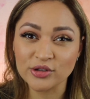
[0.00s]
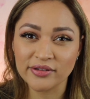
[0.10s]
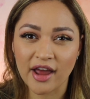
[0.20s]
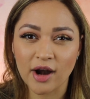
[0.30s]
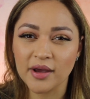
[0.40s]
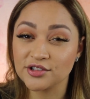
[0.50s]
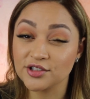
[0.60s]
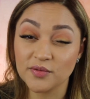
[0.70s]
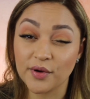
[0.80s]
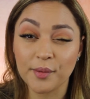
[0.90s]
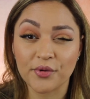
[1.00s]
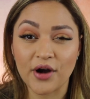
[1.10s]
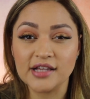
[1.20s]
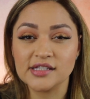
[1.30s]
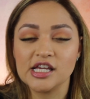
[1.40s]
there, because it's very
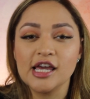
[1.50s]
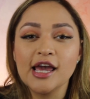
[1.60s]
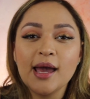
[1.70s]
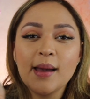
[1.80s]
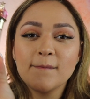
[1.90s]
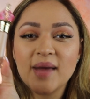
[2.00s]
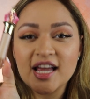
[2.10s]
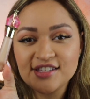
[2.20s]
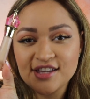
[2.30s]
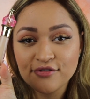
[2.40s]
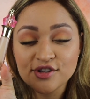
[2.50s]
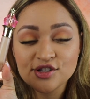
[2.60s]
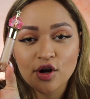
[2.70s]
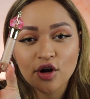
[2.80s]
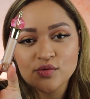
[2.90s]
pricey. My Jeffree
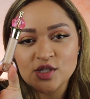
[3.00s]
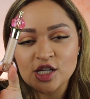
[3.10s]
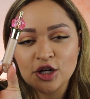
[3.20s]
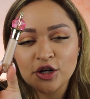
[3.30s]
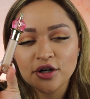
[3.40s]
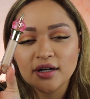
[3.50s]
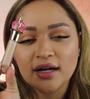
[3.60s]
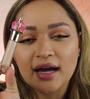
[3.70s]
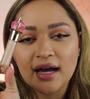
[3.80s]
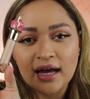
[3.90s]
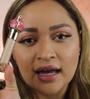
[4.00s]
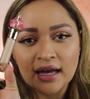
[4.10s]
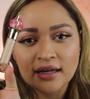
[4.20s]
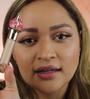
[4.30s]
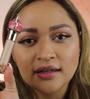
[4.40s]
Star Concealer,
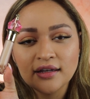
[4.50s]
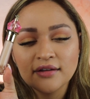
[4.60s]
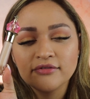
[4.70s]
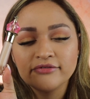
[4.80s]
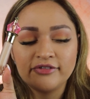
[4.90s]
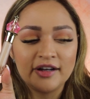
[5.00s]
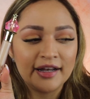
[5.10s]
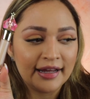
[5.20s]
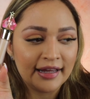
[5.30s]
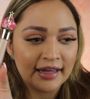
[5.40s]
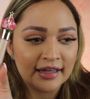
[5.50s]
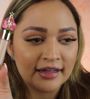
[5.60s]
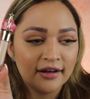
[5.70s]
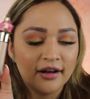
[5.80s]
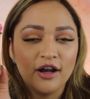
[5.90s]
I
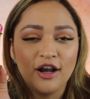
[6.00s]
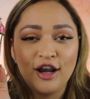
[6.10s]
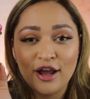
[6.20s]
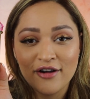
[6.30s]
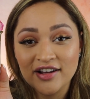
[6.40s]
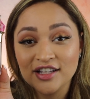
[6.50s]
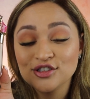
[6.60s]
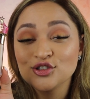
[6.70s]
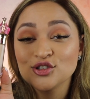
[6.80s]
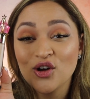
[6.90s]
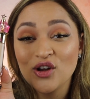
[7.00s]
freaking love it. It's so